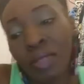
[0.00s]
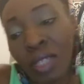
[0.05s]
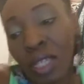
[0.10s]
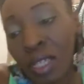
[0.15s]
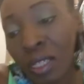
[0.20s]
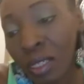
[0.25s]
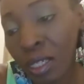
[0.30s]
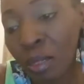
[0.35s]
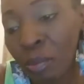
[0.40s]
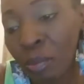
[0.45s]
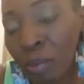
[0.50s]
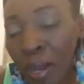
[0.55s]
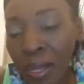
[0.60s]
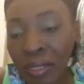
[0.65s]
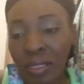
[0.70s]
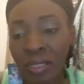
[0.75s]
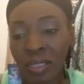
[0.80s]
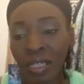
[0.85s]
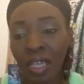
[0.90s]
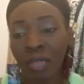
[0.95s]
It'll
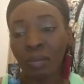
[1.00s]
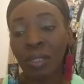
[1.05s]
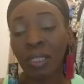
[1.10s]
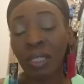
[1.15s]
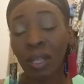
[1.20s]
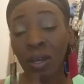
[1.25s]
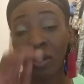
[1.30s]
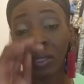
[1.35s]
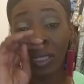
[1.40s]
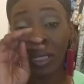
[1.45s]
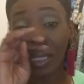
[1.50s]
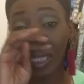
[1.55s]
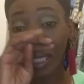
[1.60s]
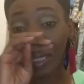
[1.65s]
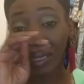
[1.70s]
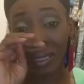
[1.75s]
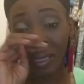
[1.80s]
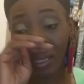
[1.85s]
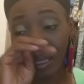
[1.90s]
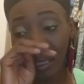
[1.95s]
probably take me longer than
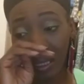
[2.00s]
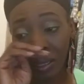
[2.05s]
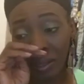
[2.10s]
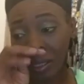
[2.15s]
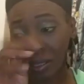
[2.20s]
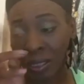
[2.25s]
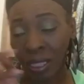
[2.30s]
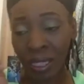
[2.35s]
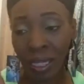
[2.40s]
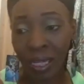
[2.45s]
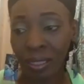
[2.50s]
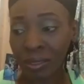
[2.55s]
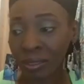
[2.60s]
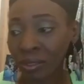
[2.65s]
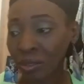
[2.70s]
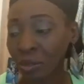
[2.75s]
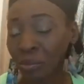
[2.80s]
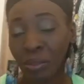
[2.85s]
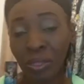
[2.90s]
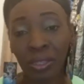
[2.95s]
that to leave because I got
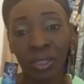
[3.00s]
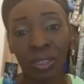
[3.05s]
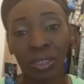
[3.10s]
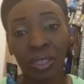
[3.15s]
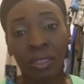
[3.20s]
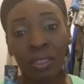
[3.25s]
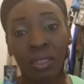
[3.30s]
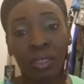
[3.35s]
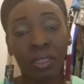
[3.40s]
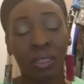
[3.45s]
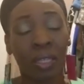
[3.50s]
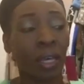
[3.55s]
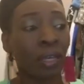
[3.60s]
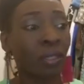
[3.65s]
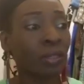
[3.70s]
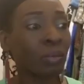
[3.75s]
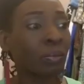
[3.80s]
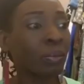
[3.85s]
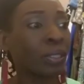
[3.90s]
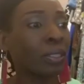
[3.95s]
so much shit in this
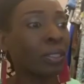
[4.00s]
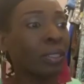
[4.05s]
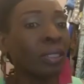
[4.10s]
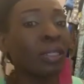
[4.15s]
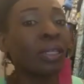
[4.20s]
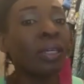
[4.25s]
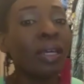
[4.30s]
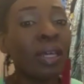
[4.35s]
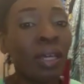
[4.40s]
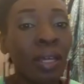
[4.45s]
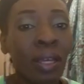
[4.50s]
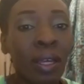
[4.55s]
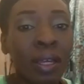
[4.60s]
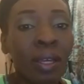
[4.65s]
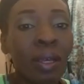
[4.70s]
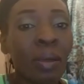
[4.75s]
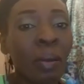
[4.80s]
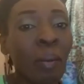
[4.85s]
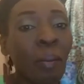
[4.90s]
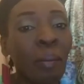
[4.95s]
house, but
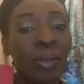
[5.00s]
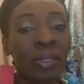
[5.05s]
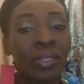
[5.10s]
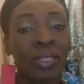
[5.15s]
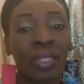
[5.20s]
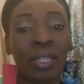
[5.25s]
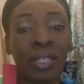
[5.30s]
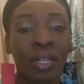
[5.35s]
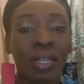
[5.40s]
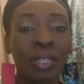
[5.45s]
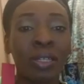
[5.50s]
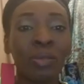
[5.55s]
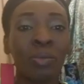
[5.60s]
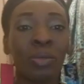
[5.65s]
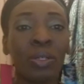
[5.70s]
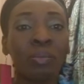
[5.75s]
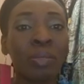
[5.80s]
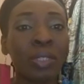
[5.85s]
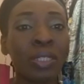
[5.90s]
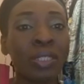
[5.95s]
yeah, it
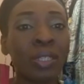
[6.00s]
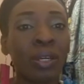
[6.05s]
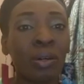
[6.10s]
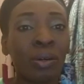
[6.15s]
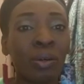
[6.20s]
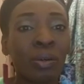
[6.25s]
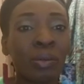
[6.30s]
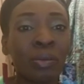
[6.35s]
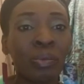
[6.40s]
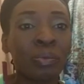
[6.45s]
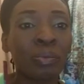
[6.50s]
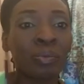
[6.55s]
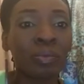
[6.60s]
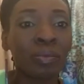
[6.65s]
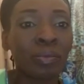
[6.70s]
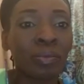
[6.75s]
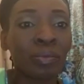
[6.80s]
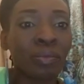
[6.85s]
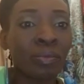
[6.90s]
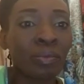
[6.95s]
wouldn't be no.
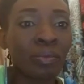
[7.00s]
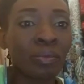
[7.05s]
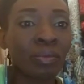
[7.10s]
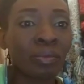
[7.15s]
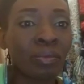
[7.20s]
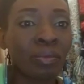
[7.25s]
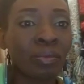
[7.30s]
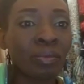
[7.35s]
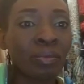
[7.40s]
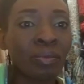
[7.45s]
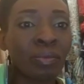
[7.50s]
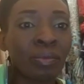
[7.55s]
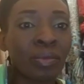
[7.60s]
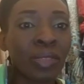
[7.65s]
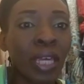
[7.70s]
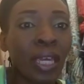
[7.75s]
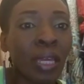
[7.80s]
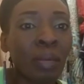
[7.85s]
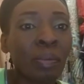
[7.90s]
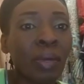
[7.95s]

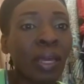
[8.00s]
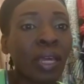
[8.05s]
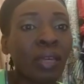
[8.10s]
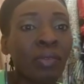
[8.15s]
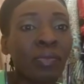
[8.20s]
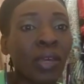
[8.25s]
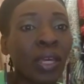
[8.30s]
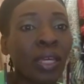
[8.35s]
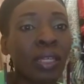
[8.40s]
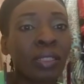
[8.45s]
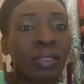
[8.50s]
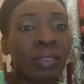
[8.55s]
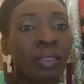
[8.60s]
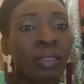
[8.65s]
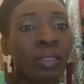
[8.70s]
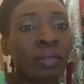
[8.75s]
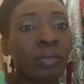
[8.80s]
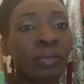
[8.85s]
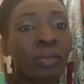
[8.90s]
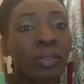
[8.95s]
Can't pack fast
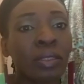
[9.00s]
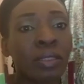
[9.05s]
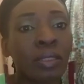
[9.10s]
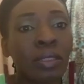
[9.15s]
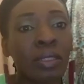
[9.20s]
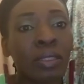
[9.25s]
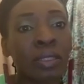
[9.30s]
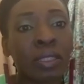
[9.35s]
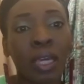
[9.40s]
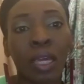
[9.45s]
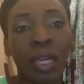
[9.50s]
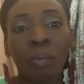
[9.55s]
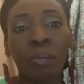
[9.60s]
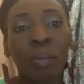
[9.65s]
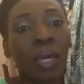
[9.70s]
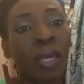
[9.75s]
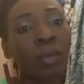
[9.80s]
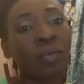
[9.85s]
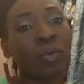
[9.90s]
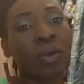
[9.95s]
enough. It can't
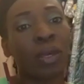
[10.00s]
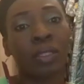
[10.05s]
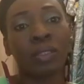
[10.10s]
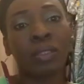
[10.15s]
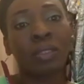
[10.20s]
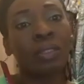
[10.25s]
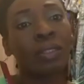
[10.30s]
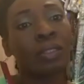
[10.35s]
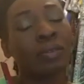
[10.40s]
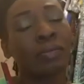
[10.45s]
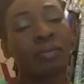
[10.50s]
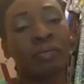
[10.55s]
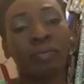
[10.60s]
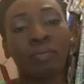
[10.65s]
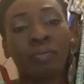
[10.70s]
pack fast enough.